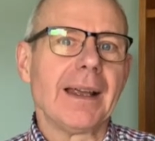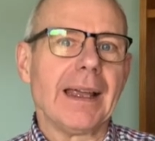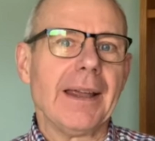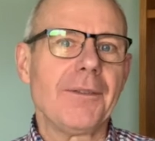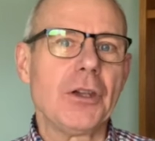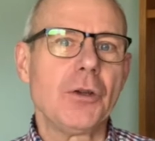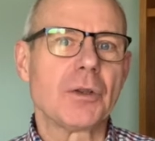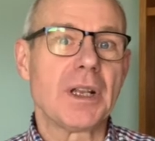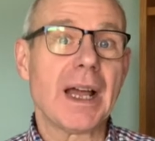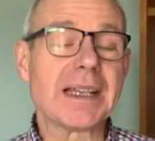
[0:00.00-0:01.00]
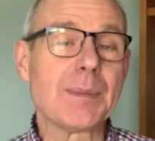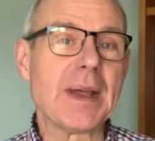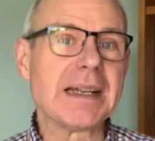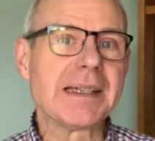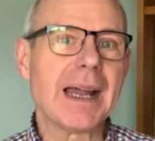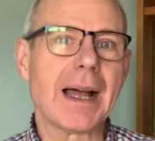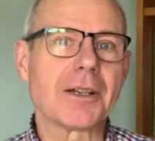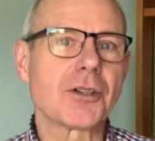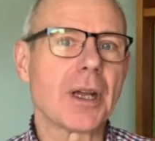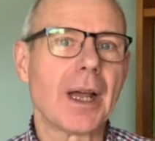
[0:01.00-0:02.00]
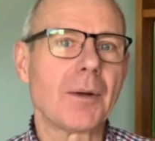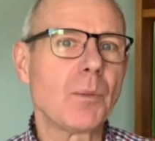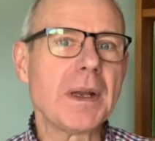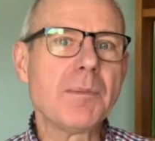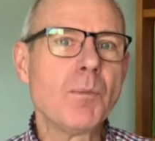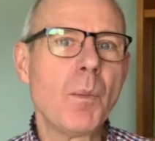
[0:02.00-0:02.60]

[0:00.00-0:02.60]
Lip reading: if you'd like to be in touch, and we'd